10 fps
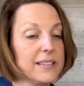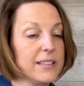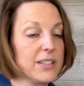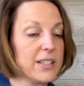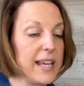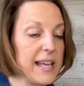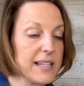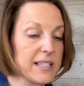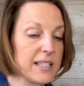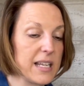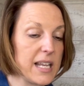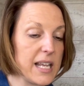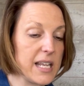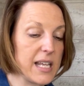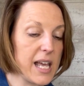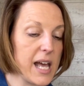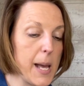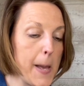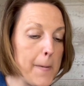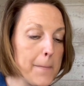you can't
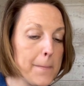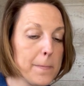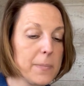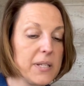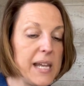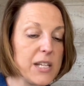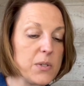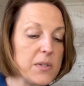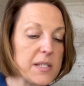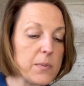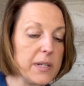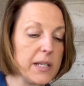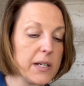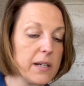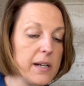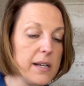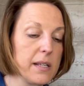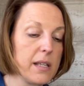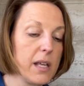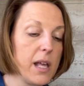do this one in a hurry.
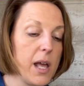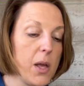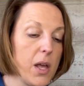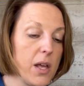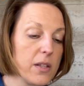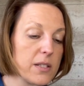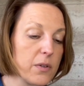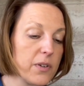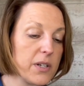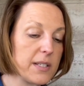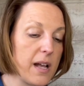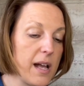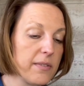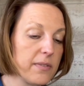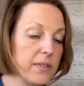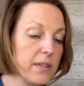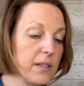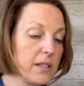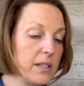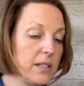So first off,
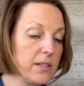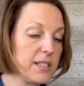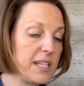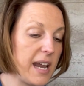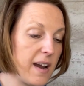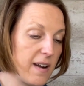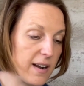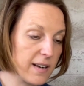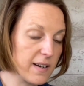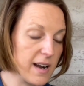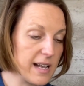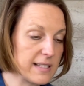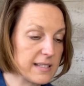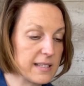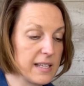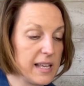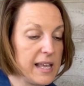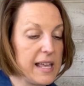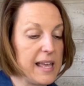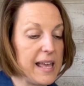you tear it across,
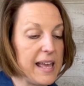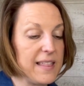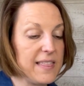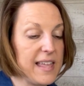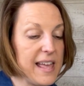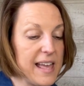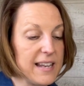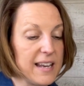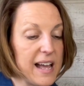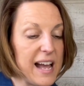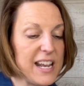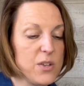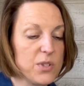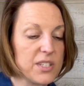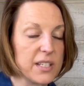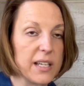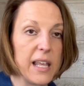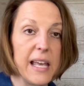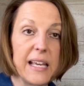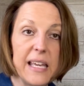and then I used to
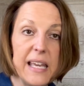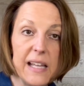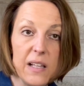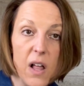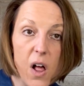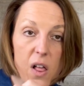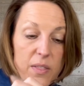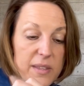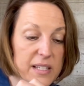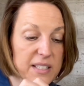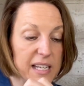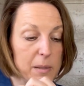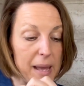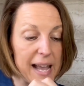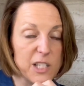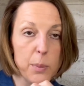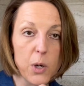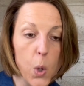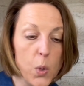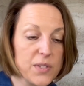kill all these tea bags, put
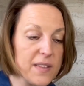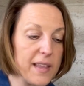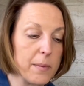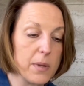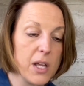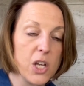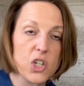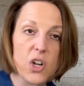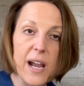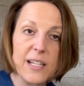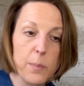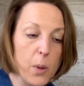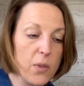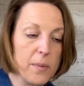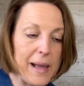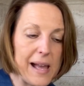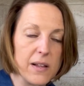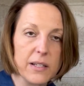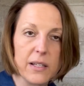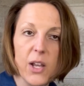holes in them, trying to pull them
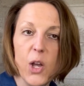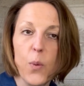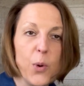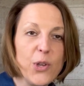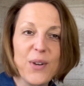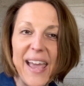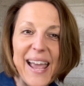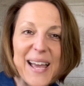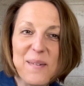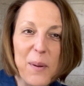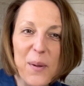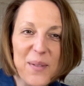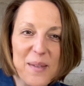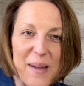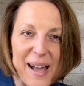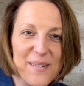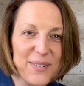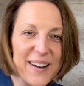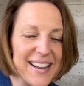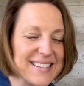out. Well, you can't pull them out,
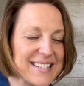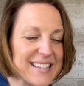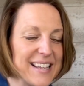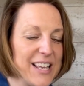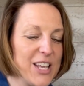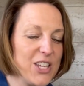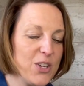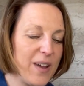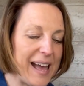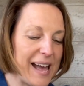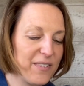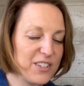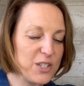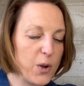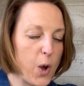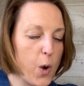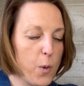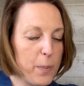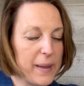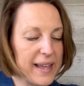friends. You have to
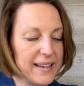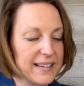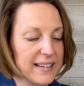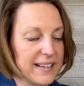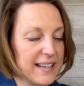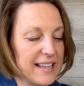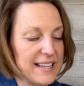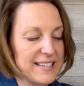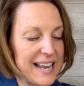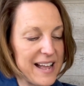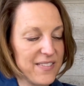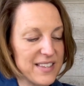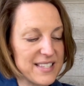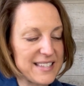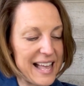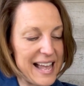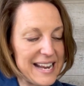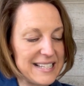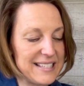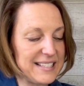open down the
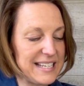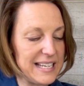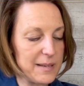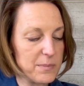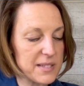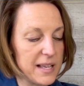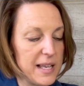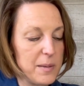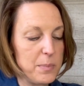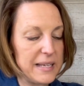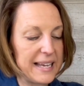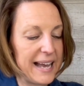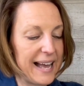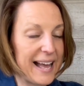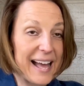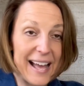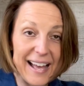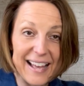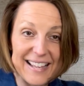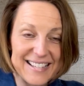side seams,
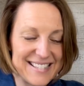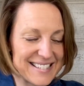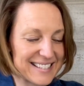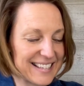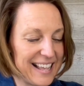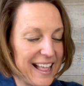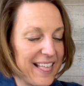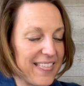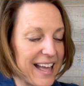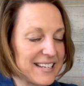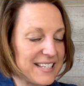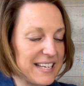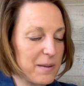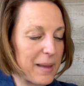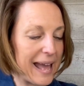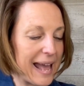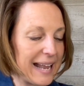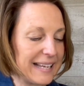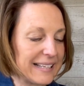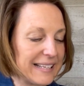because that tea
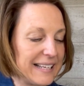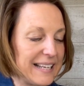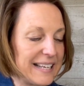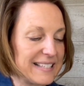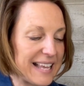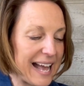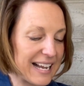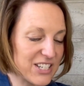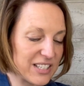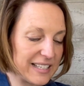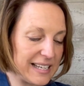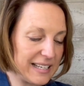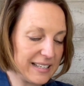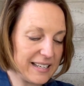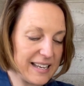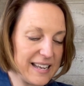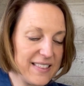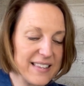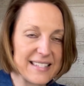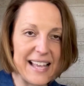bag is actually
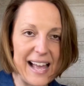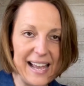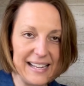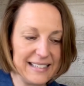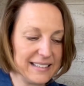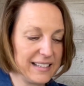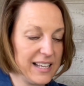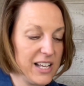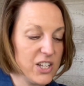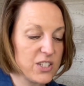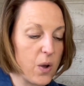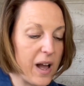in the side. So I